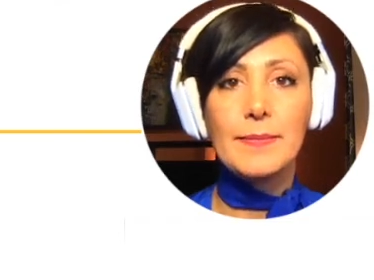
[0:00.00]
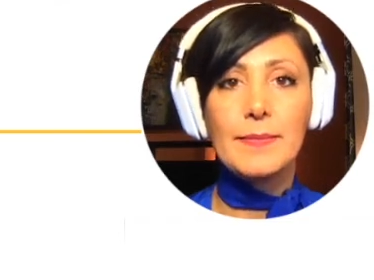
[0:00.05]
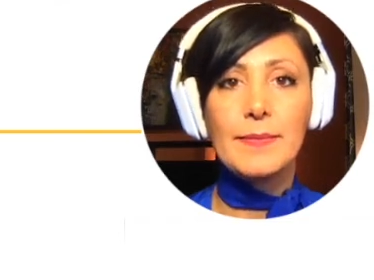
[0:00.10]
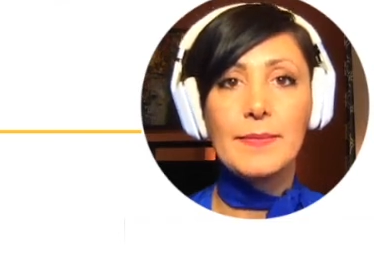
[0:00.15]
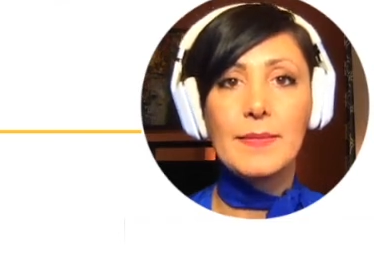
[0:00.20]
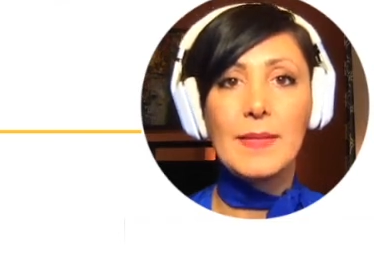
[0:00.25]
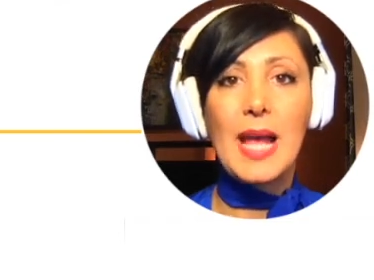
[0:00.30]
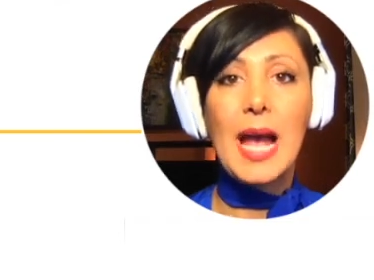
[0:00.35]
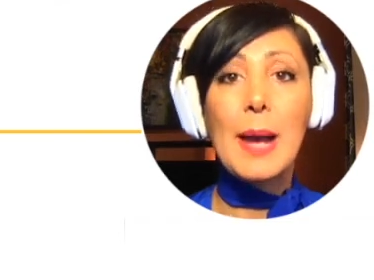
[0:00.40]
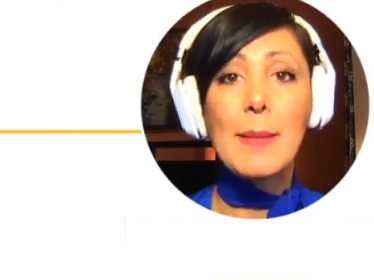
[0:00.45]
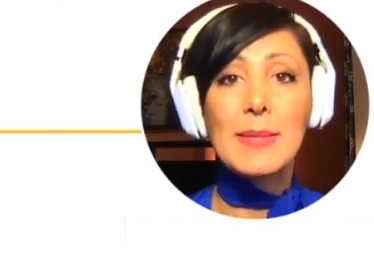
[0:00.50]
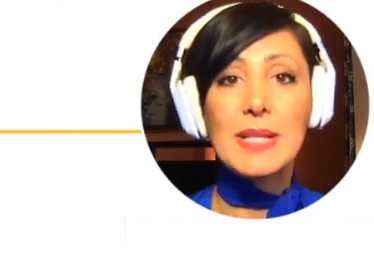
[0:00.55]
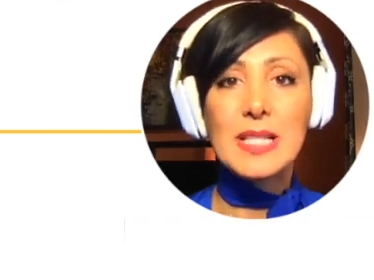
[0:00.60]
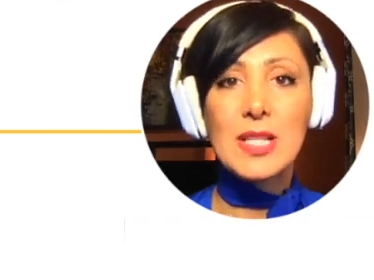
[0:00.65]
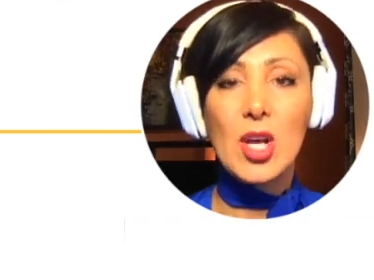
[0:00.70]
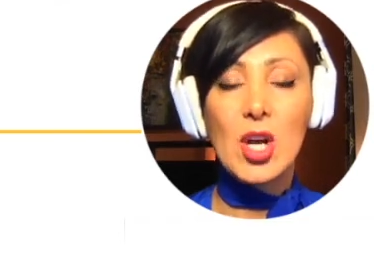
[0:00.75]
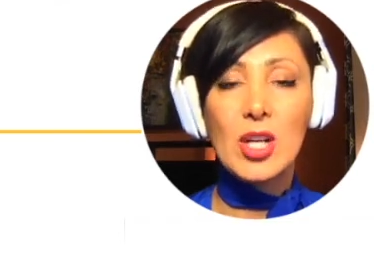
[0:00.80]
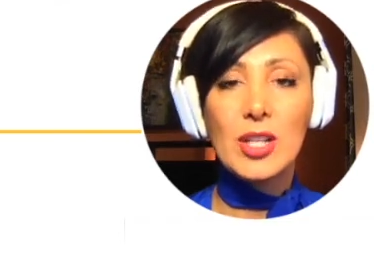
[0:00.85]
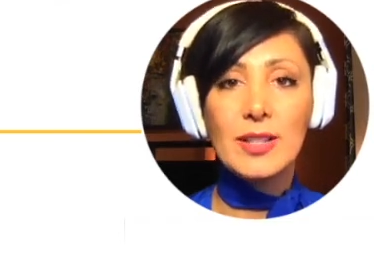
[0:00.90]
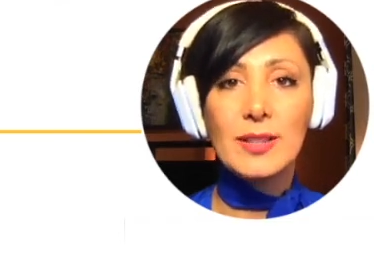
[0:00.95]

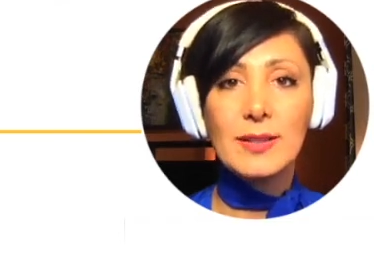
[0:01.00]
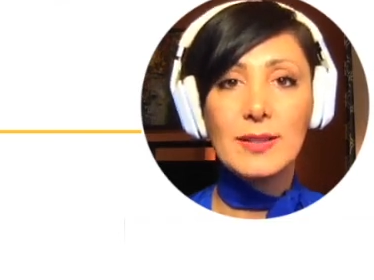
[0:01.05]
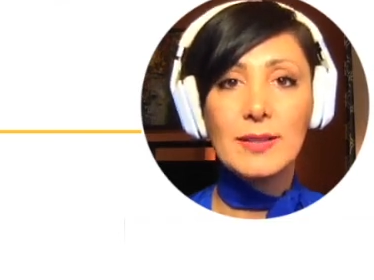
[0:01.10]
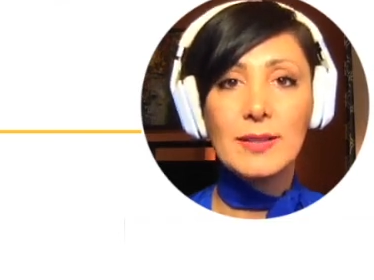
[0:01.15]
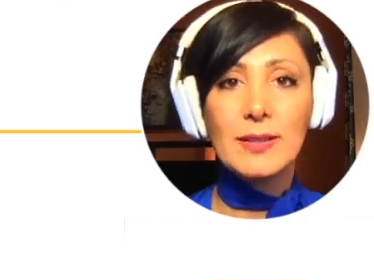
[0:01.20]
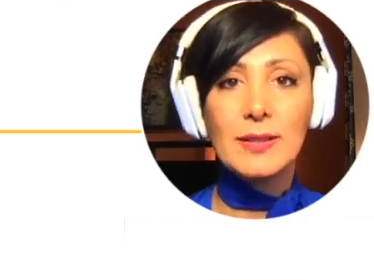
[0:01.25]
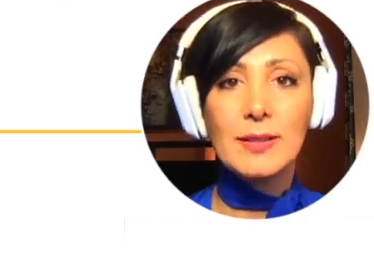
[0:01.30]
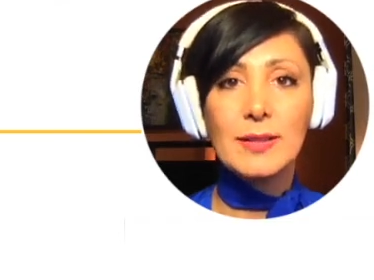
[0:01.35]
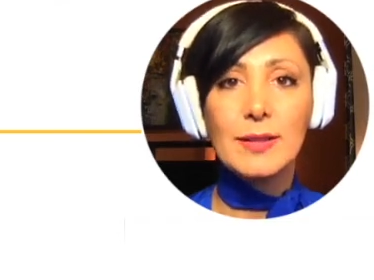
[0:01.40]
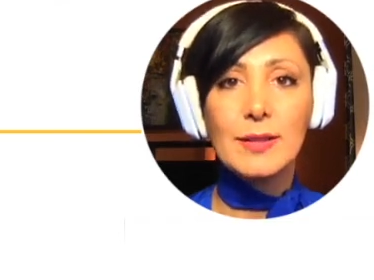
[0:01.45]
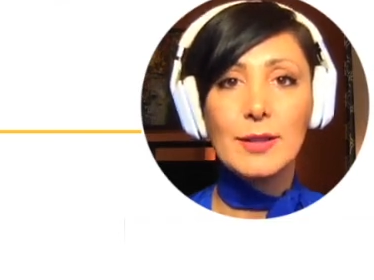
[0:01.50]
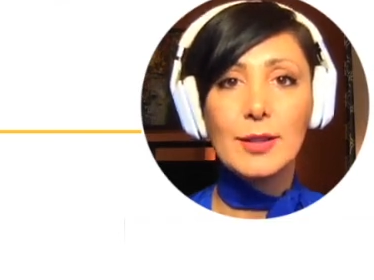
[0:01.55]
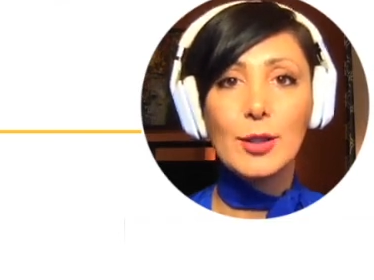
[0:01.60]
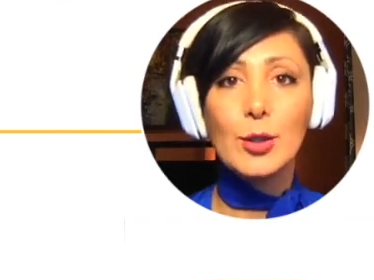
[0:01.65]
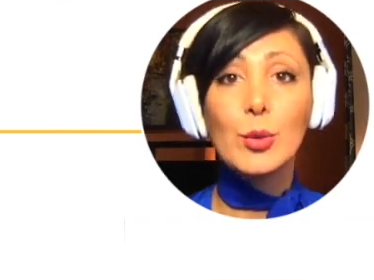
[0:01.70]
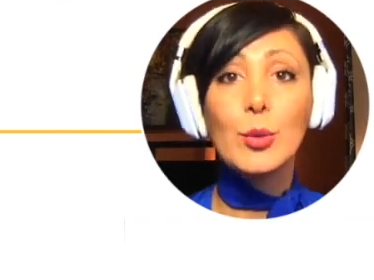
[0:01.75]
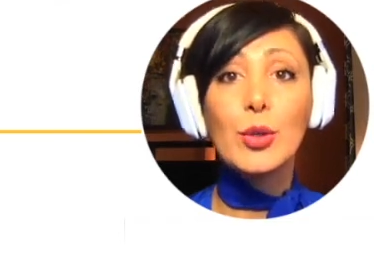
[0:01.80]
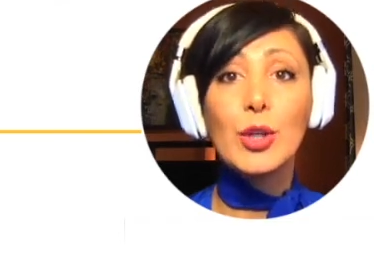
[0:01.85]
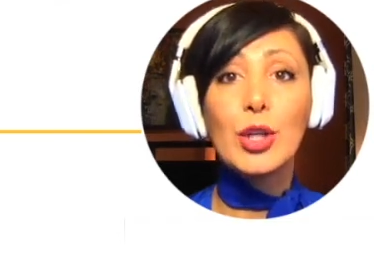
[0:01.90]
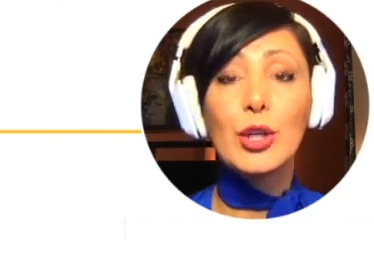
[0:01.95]
Amazon,
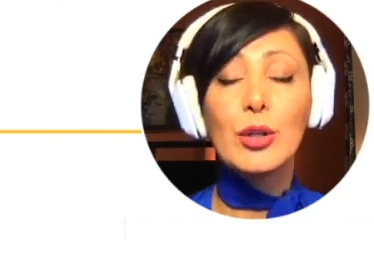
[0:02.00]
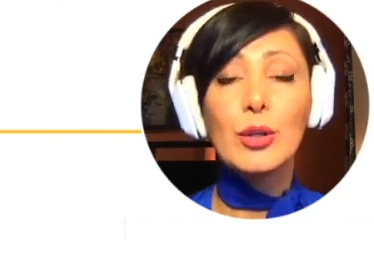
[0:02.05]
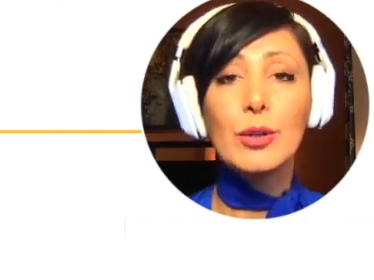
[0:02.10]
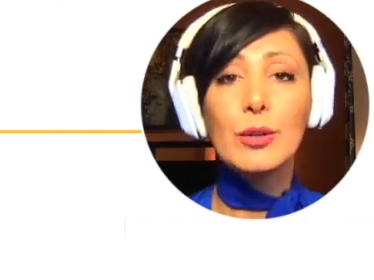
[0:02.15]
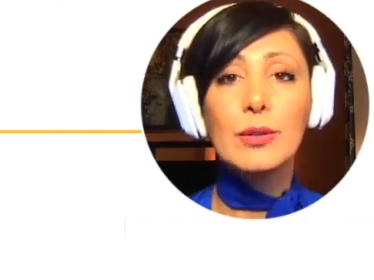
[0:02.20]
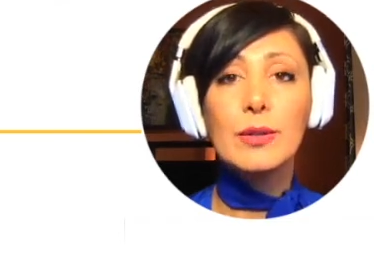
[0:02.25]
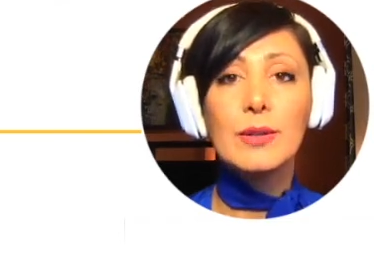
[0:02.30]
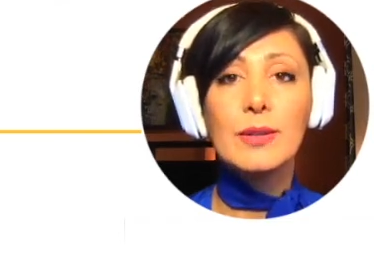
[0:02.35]
Google,